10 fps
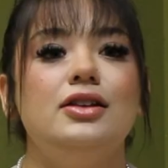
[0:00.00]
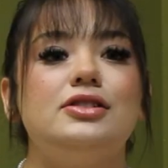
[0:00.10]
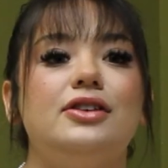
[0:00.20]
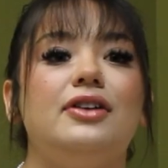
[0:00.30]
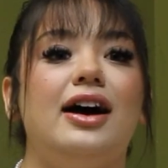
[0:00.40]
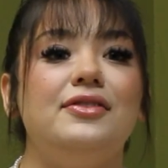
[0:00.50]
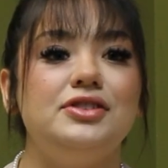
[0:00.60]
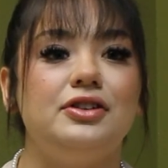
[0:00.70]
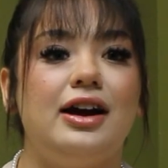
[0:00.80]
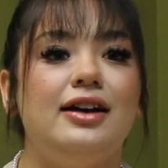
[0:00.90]
So
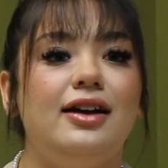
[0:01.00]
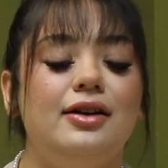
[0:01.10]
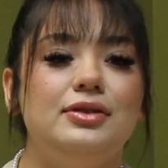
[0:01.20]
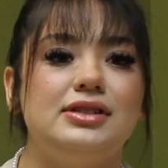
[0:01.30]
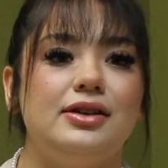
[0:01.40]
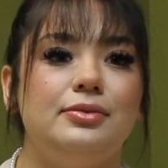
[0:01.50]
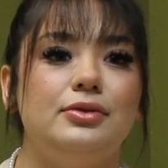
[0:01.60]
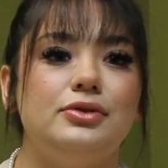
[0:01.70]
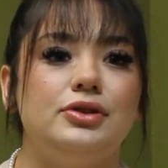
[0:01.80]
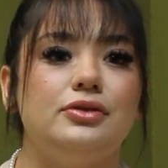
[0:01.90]
after grad, I was
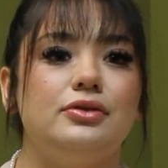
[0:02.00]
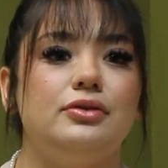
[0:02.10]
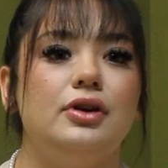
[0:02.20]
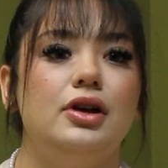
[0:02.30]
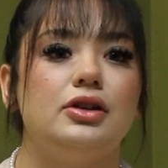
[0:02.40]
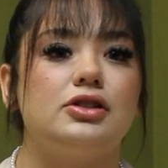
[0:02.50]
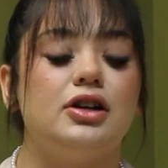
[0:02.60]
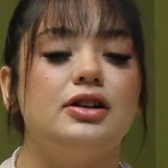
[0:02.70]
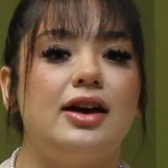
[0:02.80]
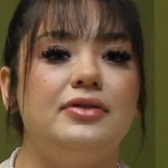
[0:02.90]
able to
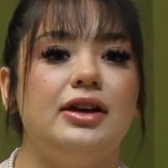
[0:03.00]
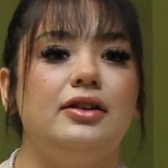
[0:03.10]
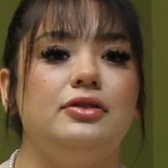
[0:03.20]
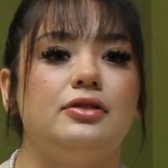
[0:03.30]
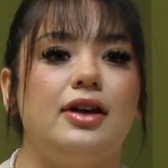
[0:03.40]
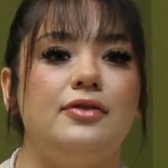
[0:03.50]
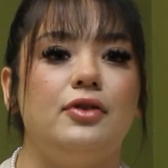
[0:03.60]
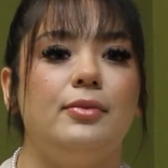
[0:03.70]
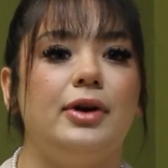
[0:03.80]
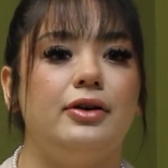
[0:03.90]
start navigating through life
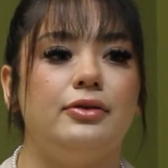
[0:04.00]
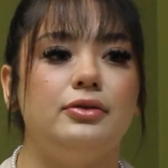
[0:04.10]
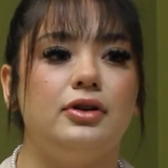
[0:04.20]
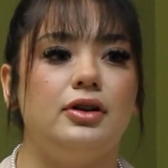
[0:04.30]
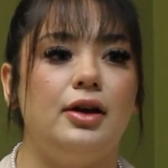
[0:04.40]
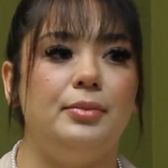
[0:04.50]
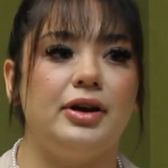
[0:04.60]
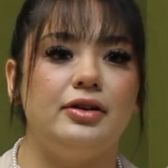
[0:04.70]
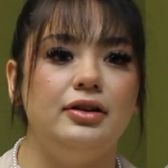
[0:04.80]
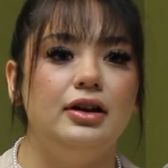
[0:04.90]
on my own a lot
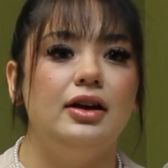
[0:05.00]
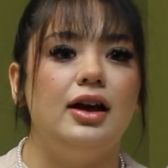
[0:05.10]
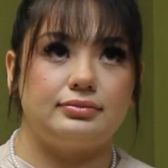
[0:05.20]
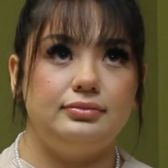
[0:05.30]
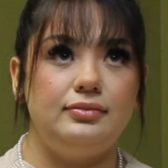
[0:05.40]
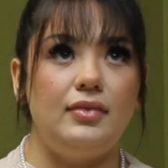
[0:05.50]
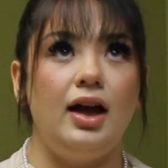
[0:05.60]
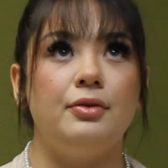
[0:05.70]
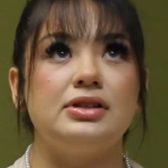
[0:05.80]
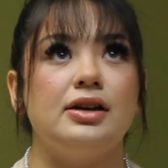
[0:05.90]
better.
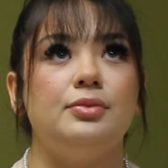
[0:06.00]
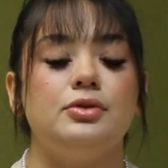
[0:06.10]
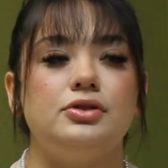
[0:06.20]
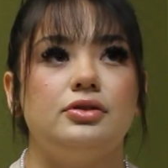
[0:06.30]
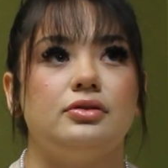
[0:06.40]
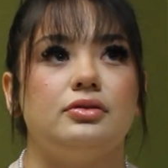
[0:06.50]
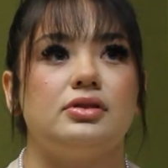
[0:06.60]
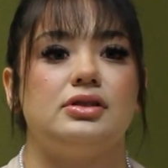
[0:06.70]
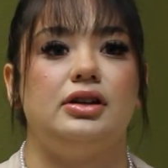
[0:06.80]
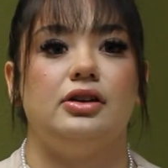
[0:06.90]
I was able to
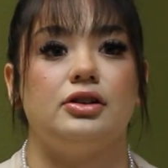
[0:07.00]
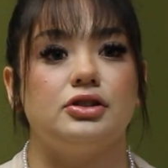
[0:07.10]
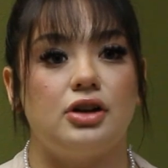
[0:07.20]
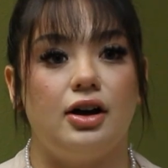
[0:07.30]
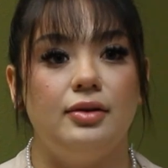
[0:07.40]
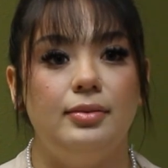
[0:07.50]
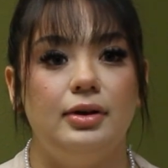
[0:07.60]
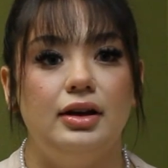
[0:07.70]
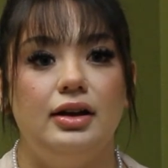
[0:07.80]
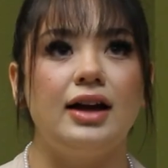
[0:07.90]
secure a job.
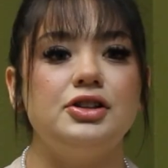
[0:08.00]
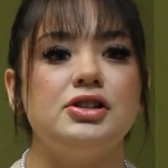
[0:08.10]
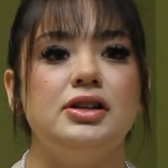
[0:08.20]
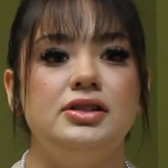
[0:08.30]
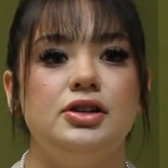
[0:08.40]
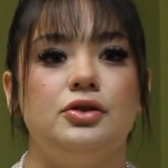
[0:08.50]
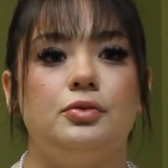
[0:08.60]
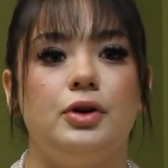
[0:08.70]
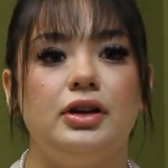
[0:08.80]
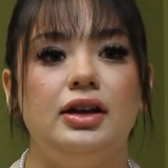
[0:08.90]
I just
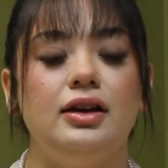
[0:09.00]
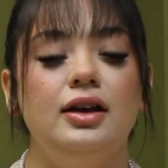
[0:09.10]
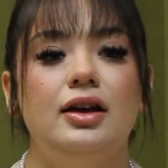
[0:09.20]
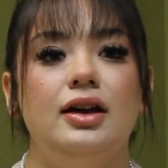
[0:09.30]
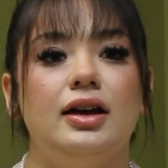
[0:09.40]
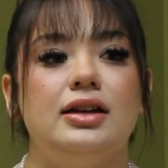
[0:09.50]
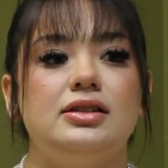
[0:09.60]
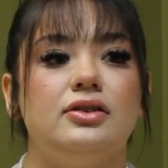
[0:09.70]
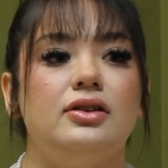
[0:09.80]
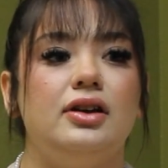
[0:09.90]
continued working
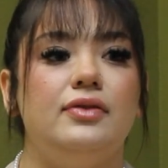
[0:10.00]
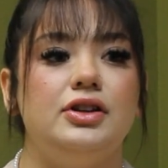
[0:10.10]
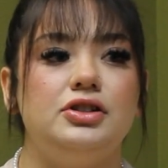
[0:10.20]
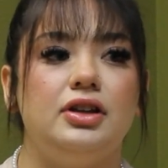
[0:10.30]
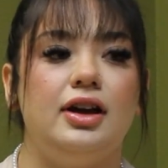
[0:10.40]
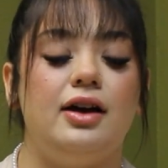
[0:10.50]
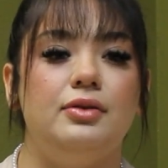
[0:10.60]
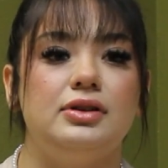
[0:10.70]
until eventually I